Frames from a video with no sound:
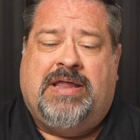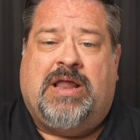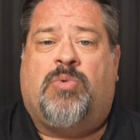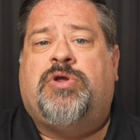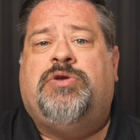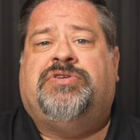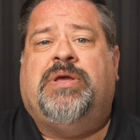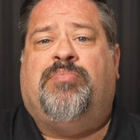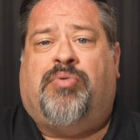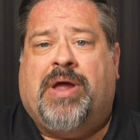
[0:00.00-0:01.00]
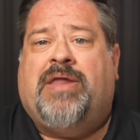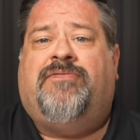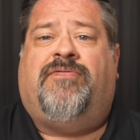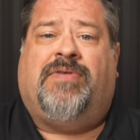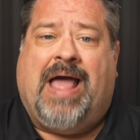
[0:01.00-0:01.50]
Now we're using
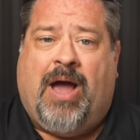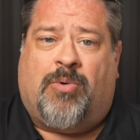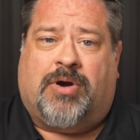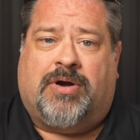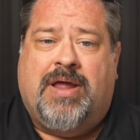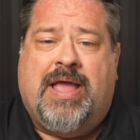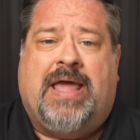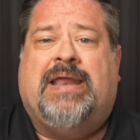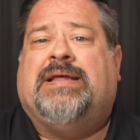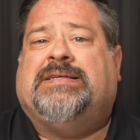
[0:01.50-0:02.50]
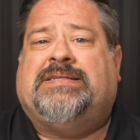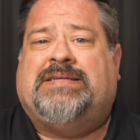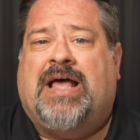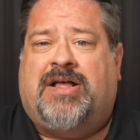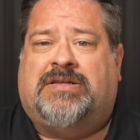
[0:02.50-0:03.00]
bread flour, and it
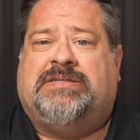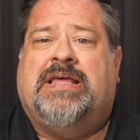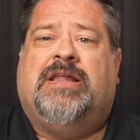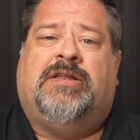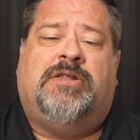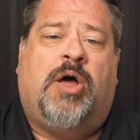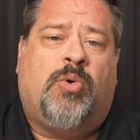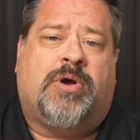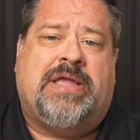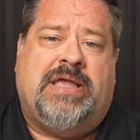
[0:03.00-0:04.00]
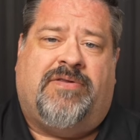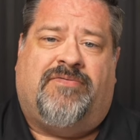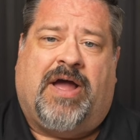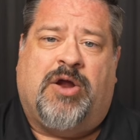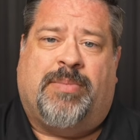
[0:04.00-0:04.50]
excels in a lower heat
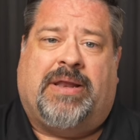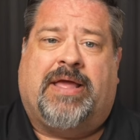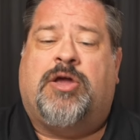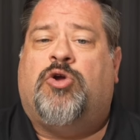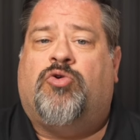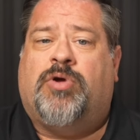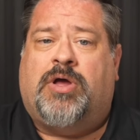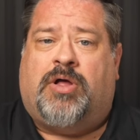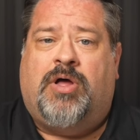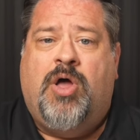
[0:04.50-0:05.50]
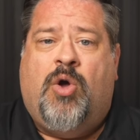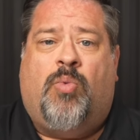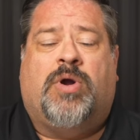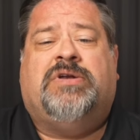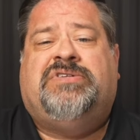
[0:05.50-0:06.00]
environment like a grill,
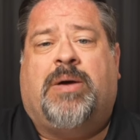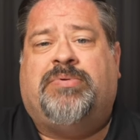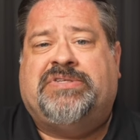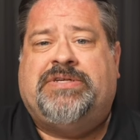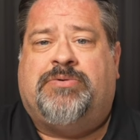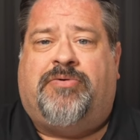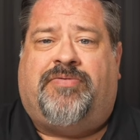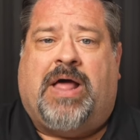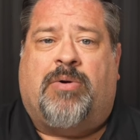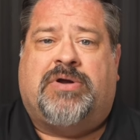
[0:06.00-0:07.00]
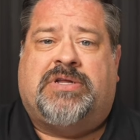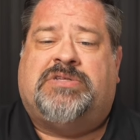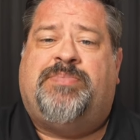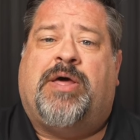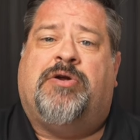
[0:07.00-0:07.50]
where 00 flour
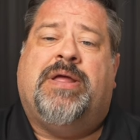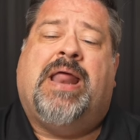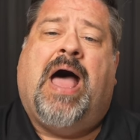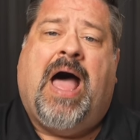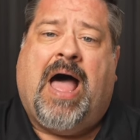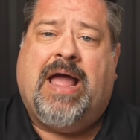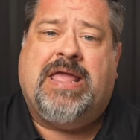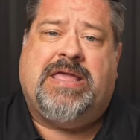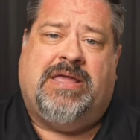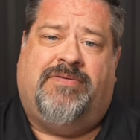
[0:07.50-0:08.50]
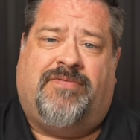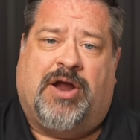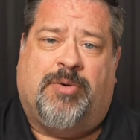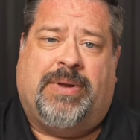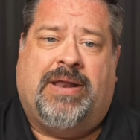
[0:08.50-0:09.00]
does better in a high heat
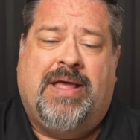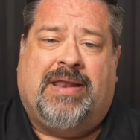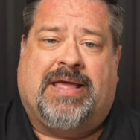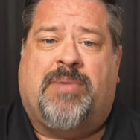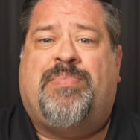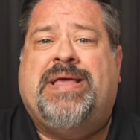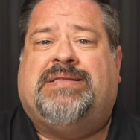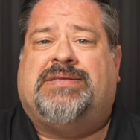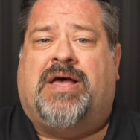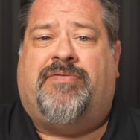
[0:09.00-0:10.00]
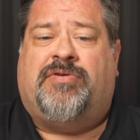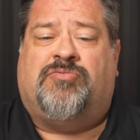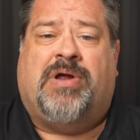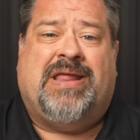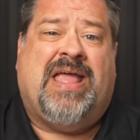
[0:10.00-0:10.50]
environment like a pizza
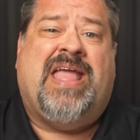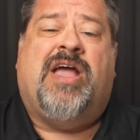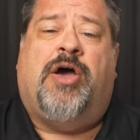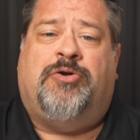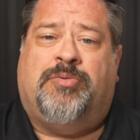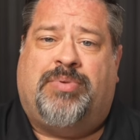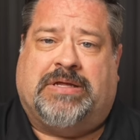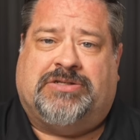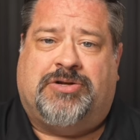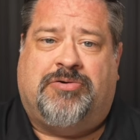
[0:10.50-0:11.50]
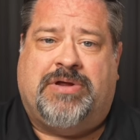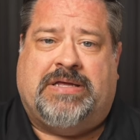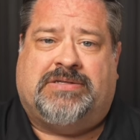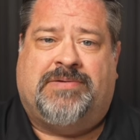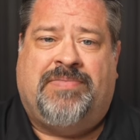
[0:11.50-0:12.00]
oven running 800 plus
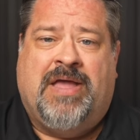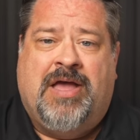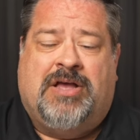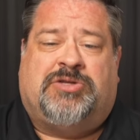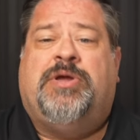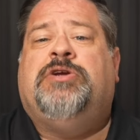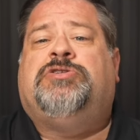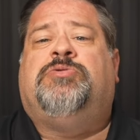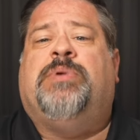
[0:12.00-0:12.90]
degrees. So here's the